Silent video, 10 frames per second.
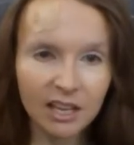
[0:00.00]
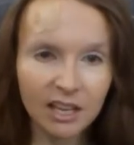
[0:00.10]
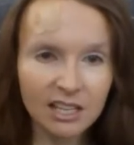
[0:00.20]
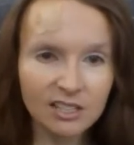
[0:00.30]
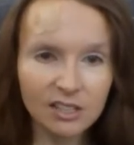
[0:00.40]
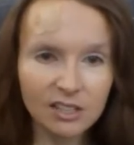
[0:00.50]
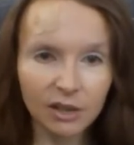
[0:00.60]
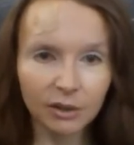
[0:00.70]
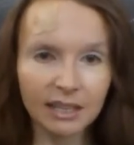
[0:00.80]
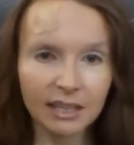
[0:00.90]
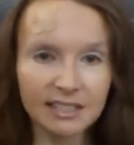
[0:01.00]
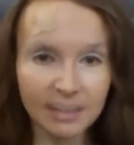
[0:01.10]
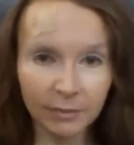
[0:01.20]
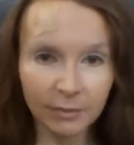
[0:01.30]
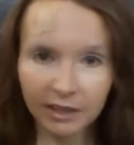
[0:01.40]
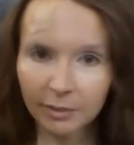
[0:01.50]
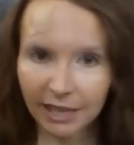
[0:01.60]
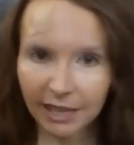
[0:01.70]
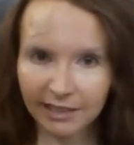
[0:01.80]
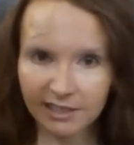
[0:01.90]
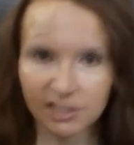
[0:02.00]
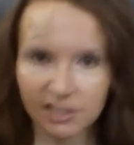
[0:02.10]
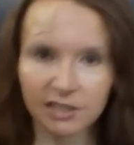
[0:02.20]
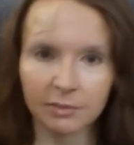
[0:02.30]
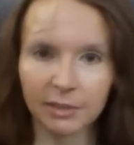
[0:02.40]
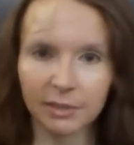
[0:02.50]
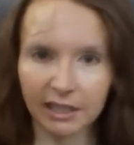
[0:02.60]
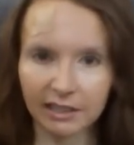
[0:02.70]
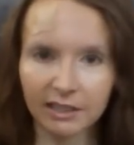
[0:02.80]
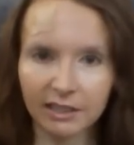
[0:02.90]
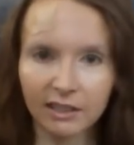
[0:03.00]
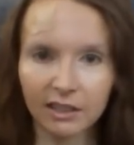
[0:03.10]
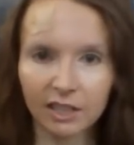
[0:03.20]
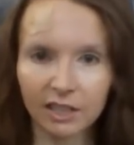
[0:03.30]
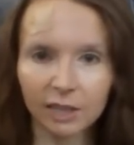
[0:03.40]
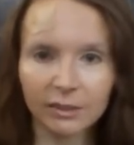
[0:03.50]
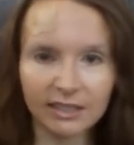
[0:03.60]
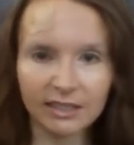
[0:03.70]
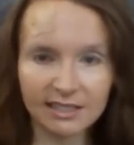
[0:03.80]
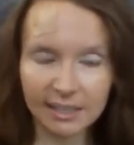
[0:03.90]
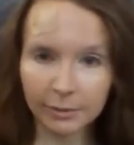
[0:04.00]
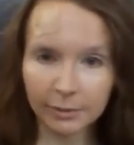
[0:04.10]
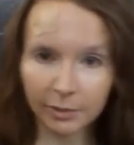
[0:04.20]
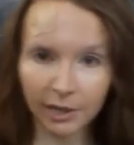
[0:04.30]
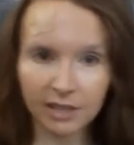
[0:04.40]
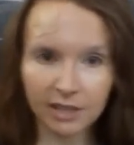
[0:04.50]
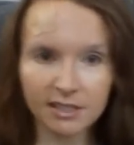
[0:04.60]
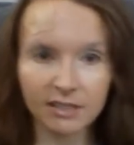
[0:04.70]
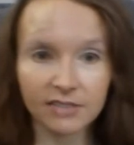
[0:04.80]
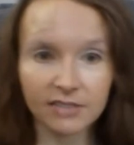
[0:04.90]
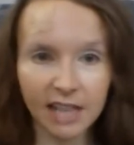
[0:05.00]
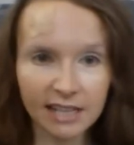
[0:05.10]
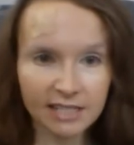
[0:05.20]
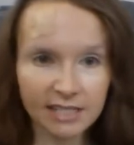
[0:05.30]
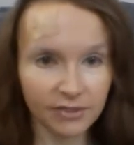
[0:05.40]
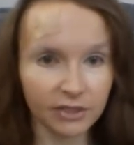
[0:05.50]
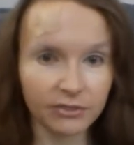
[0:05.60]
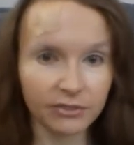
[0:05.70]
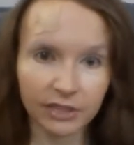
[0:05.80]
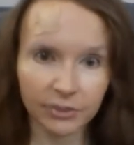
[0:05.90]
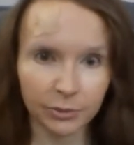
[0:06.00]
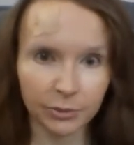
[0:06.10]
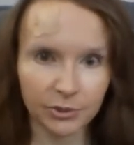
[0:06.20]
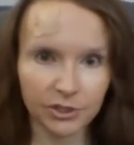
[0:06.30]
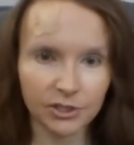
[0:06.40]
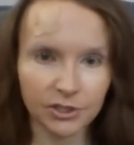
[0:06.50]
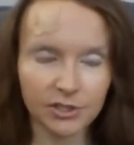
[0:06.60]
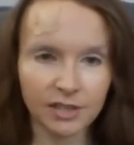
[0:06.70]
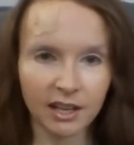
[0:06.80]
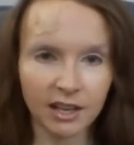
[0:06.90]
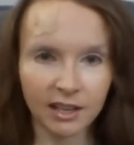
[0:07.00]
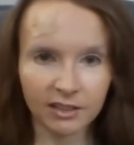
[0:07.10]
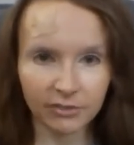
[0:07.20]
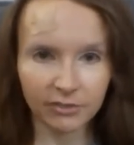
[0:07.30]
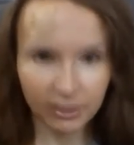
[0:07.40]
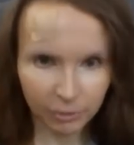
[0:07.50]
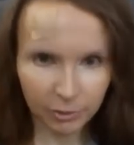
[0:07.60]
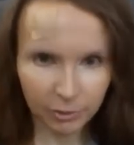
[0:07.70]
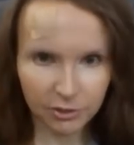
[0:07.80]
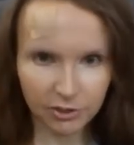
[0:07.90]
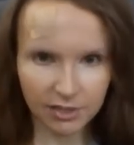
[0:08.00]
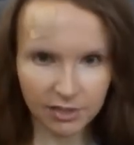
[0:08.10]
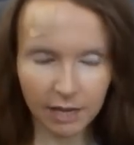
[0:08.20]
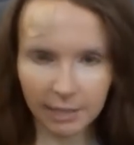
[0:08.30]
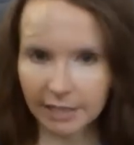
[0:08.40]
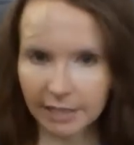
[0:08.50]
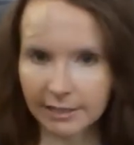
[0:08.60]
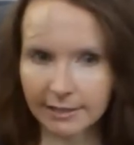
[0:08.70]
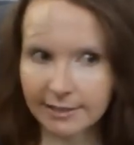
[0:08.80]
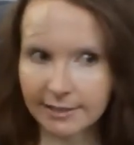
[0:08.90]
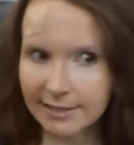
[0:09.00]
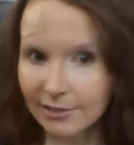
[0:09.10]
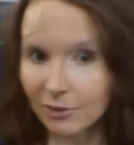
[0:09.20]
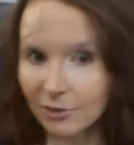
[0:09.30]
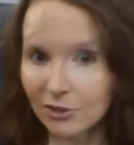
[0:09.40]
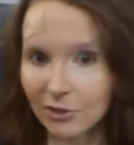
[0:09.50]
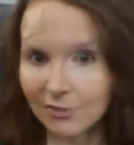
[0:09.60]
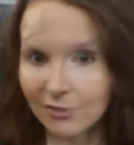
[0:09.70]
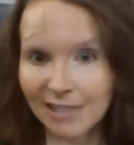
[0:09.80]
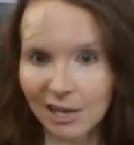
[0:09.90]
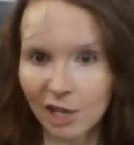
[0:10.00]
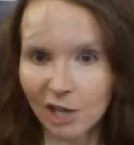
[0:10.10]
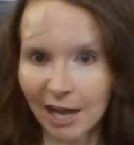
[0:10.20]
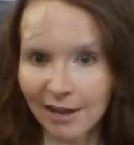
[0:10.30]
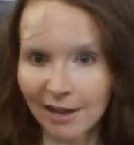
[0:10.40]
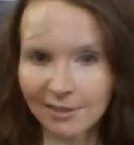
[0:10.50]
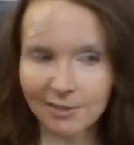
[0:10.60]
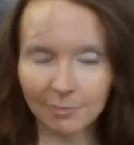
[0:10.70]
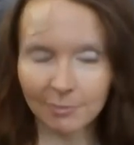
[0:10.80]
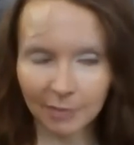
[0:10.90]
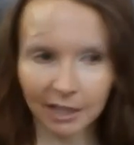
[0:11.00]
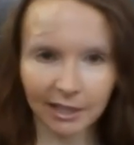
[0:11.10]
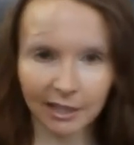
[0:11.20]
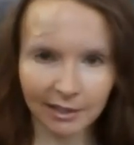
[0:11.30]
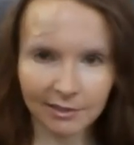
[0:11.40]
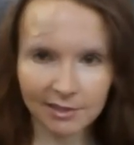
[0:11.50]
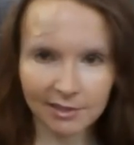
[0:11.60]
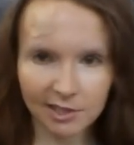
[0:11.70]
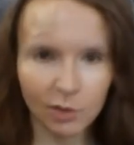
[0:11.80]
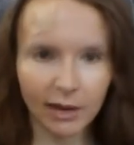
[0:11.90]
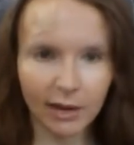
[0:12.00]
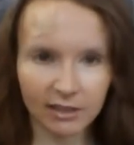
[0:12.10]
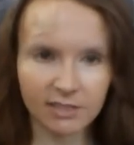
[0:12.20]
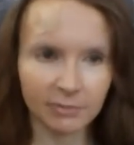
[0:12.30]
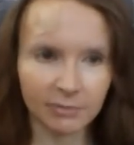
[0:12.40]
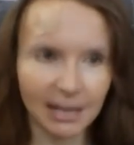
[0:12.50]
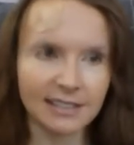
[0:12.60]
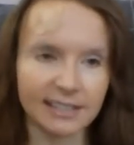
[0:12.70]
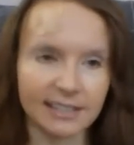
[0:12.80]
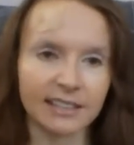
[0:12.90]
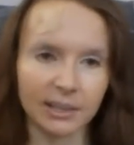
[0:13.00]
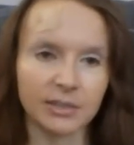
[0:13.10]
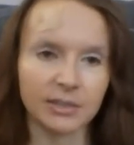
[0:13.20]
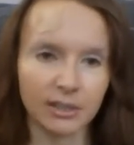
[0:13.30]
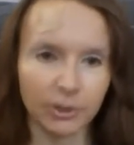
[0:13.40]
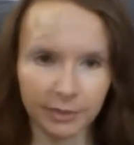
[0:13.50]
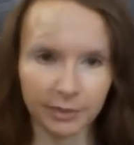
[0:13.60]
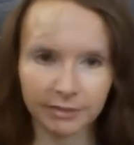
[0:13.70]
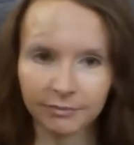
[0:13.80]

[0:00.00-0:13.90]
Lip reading: So he sent me the Black Edition banana along with a sampler box of 10 different flavor boosters. The flavor boosters come in single serve sachets, meaning squares of plastic that you tear open.